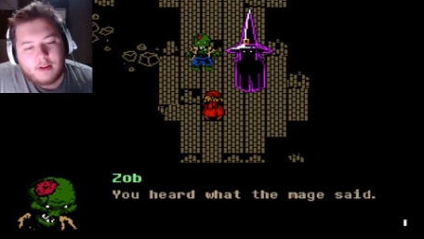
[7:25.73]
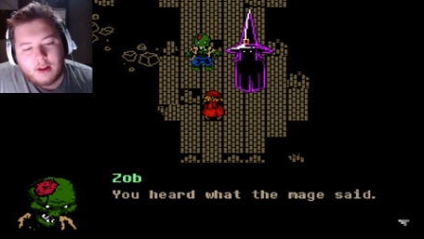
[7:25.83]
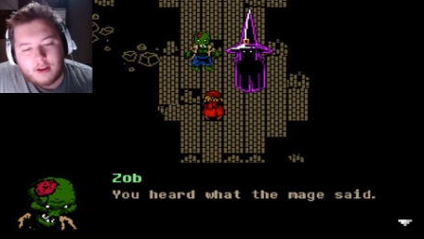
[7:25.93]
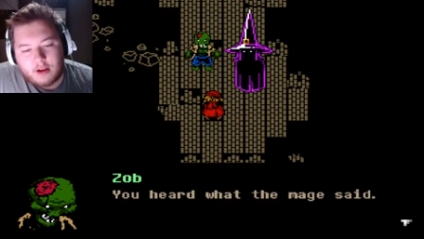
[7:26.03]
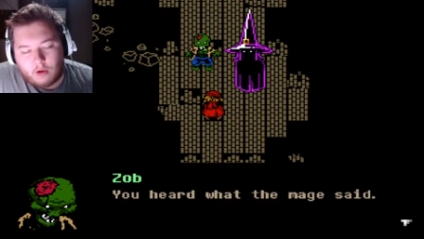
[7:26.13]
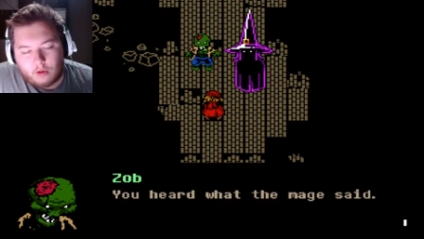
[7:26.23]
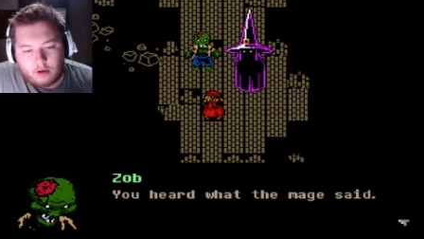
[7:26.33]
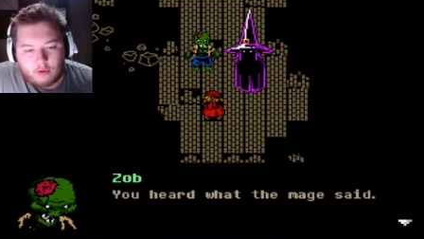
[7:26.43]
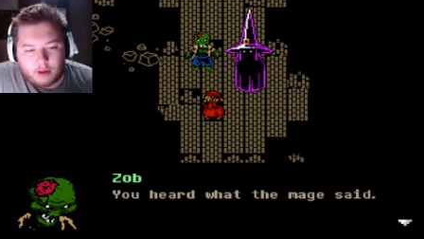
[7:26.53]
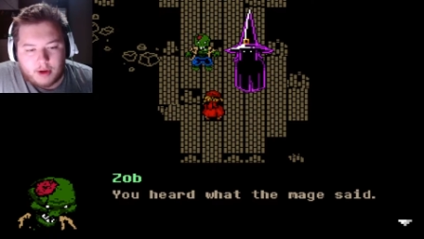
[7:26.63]
you know what
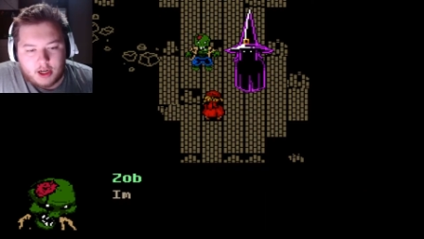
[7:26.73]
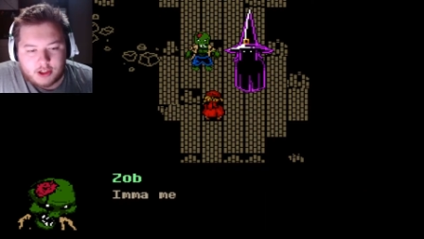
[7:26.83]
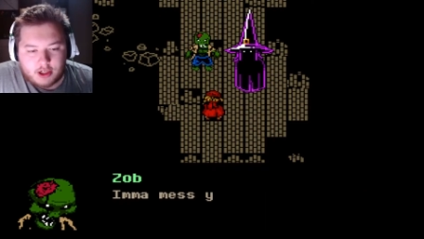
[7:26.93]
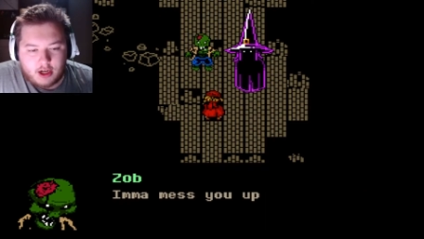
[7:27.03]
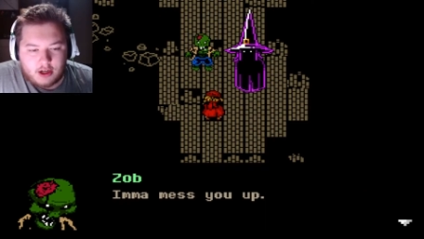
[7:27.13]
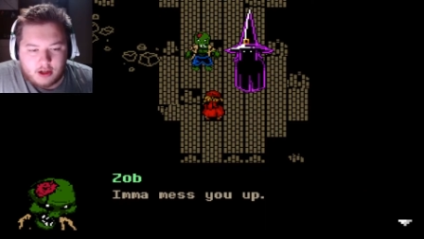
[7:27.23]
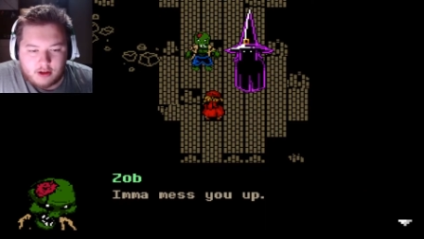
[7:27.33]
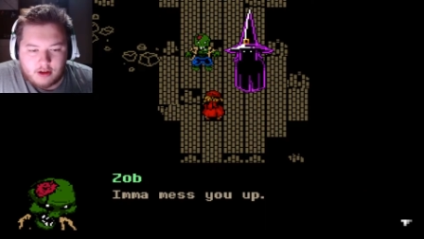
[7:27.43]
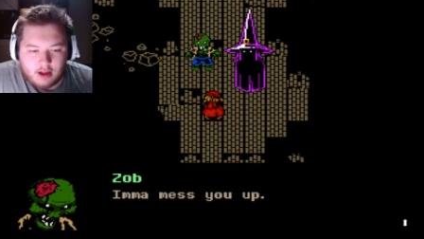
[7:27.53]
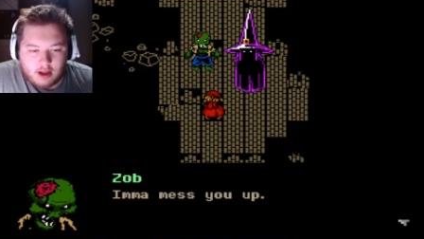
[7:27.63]
the mage said?
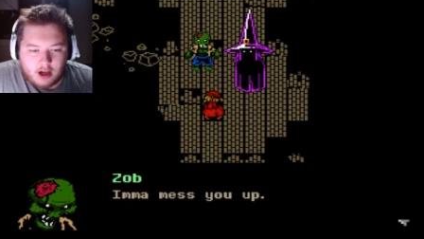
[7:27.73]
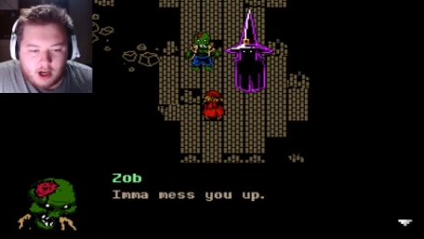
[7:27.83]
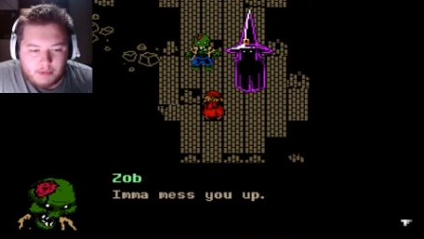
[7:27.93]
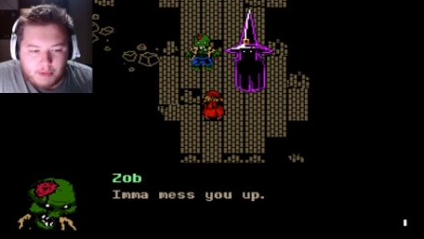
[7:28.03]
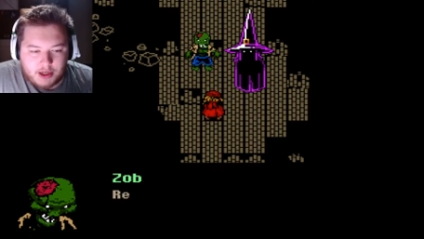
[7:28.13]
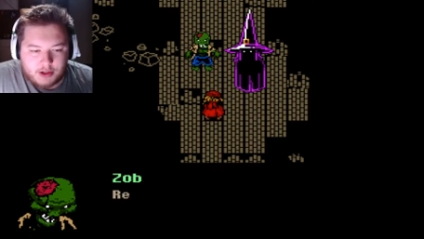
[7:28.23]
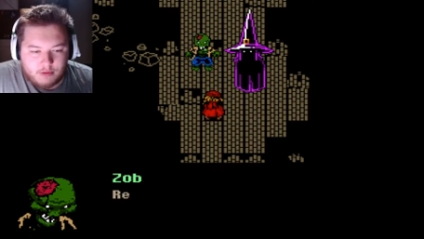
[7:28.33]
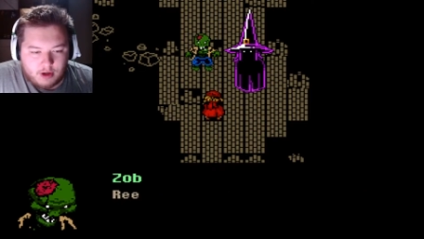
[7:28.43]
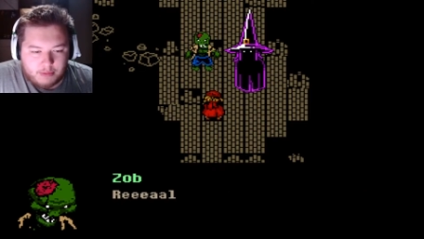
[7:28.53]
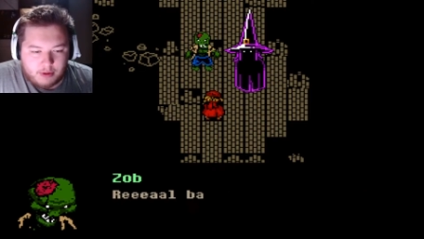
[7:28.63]
I'm gonna mess
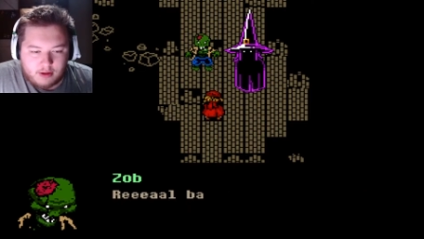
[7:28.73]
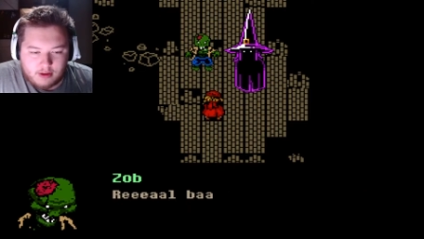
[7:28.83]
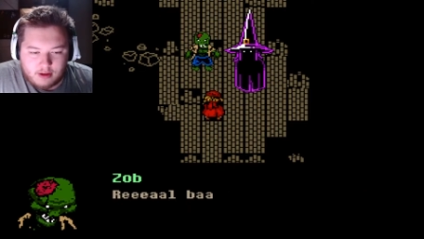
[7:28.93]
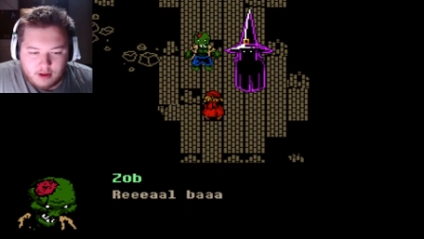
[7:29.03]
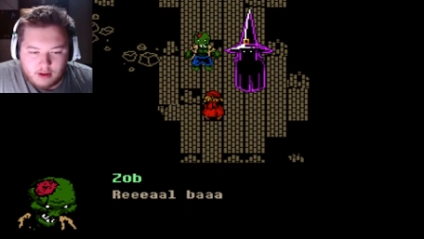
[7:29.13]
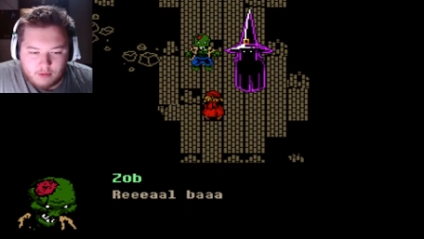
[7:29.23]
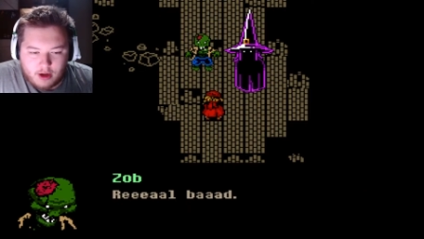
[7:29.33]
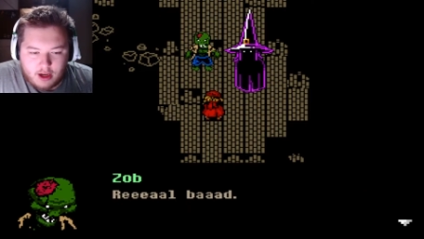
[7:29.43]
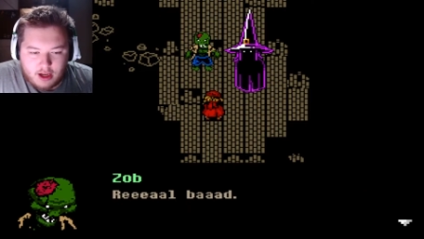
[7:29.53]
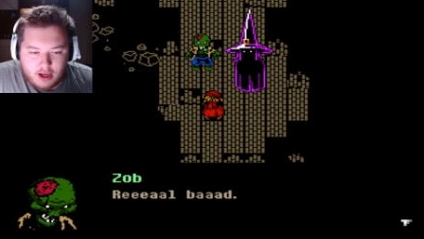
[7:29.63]
you up.
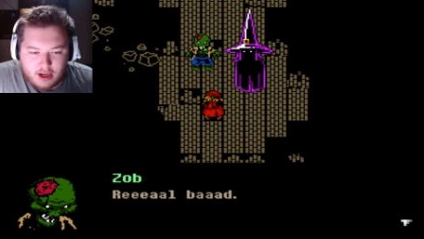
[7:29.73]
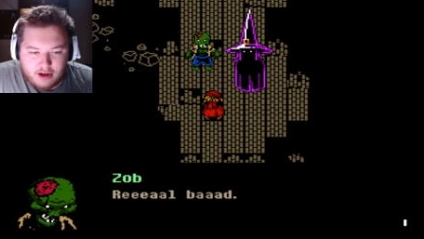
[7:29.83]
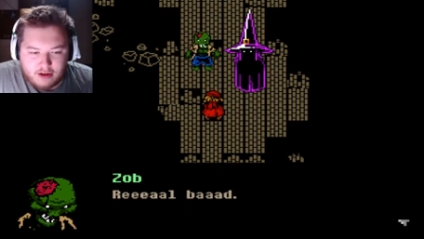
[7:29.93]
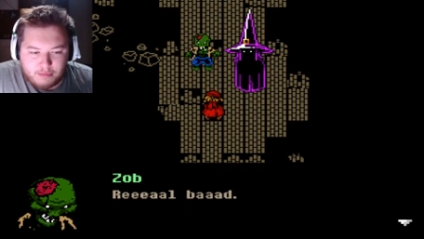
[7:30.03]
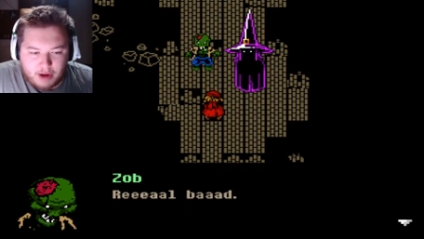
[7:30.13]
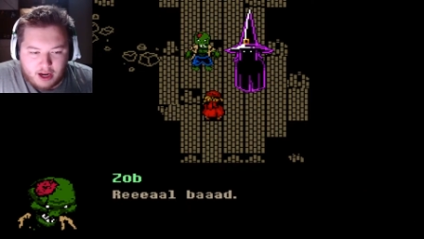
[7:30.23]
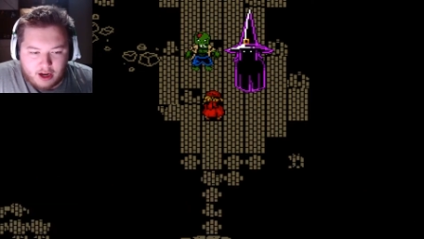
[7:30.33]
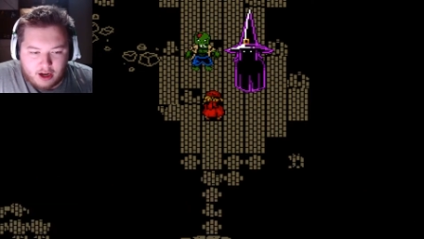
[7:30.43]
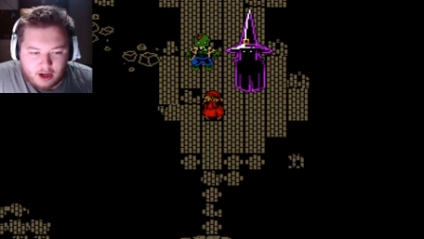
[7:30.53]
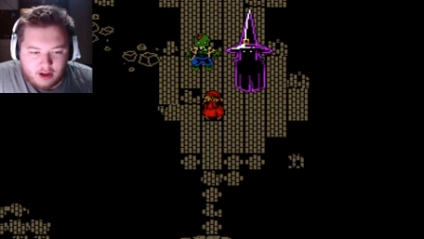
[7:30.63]
Real
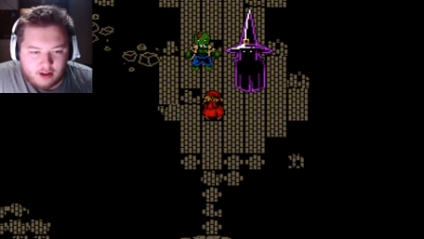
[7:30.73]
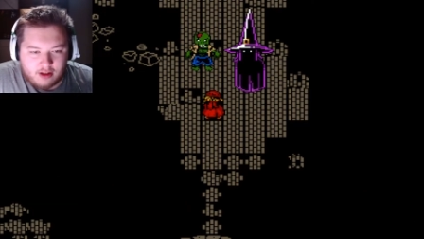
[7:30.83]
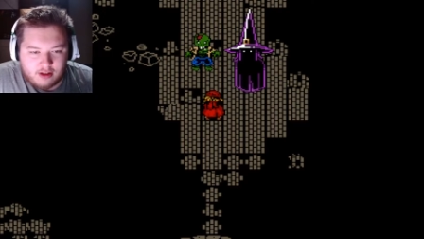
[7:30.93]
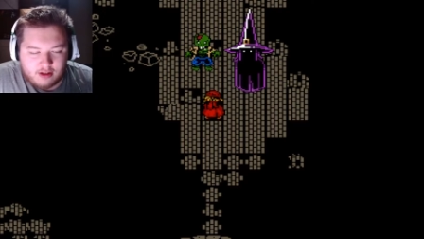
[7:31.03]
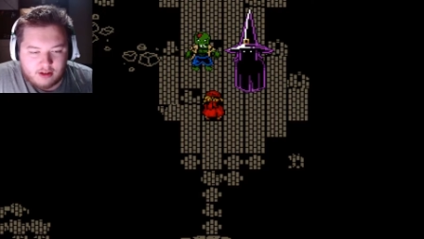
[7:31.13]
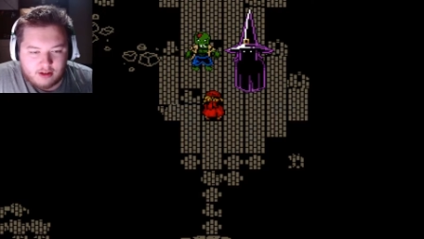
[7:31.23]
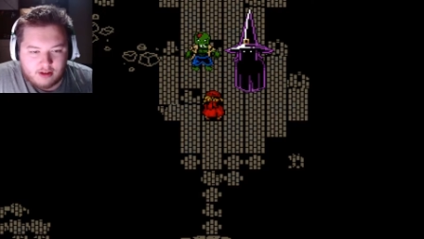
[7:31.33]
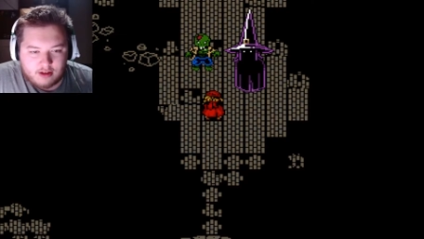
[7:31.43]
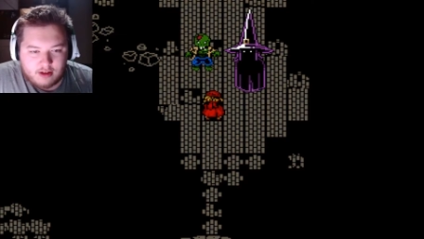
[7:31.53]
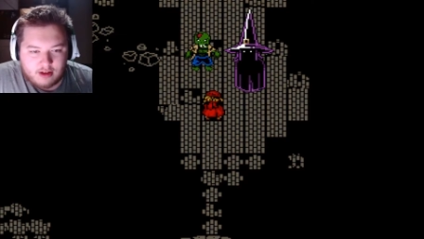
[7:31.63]
bad.
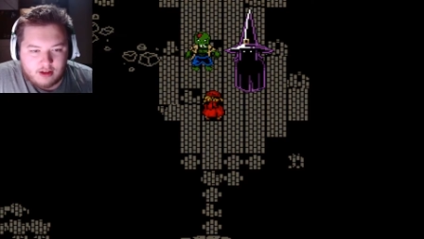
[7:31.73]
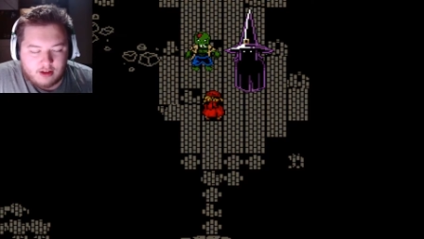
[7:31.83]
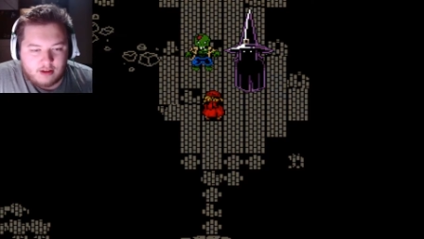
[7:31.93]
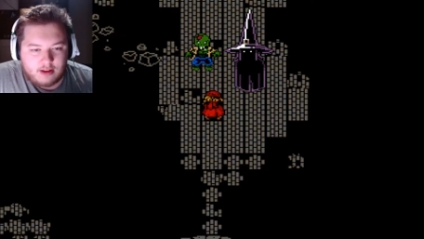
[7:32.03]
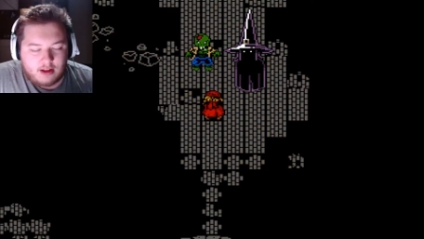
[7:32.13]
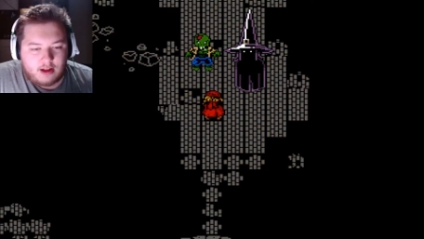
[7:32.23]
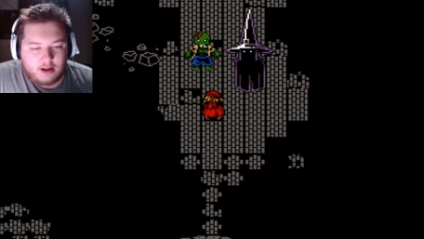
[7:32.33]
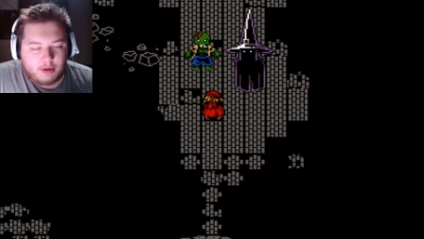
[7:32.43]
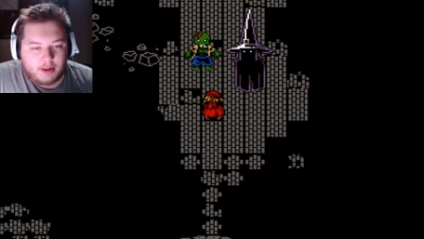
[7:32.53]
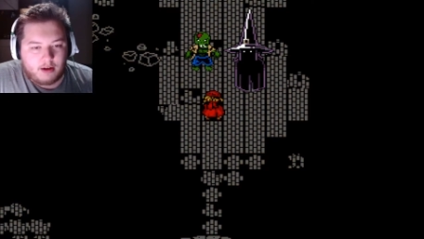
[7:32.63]
I don't know
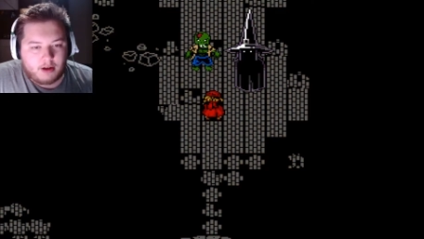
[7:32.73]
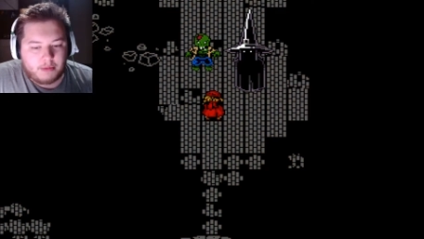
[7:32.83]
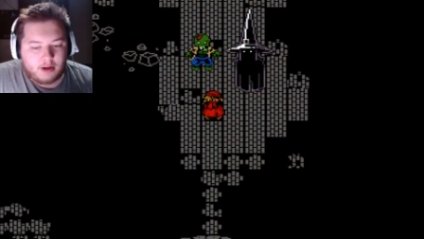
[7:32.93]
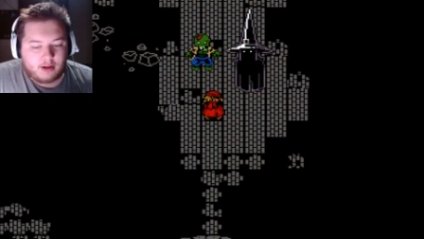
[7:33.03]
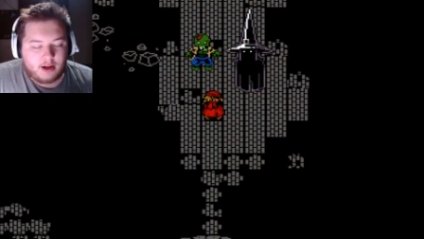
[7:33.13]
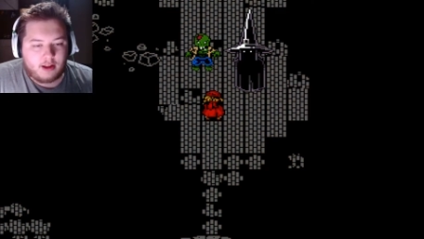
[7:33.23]
about that one, but okay.